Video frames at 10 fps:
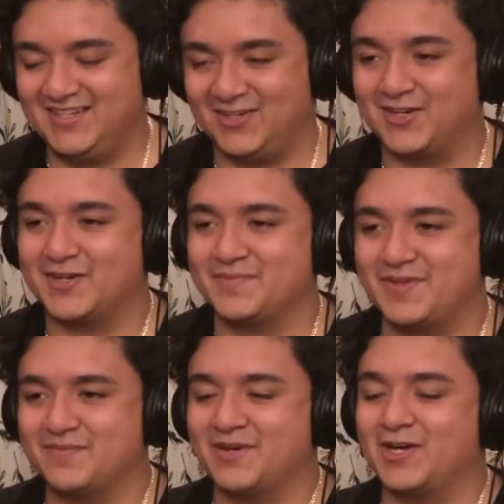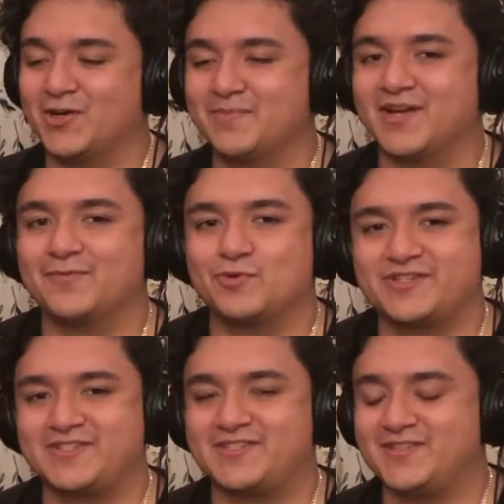Audit my
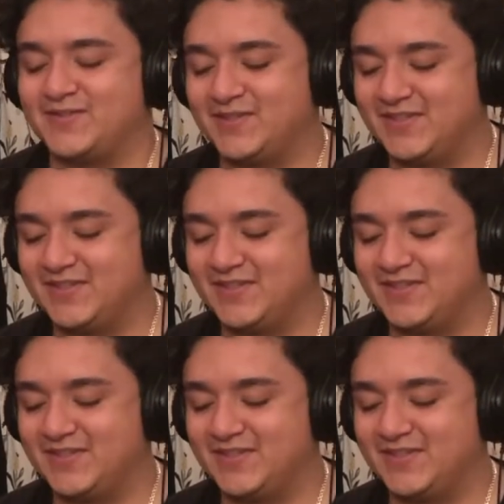wishes, dude.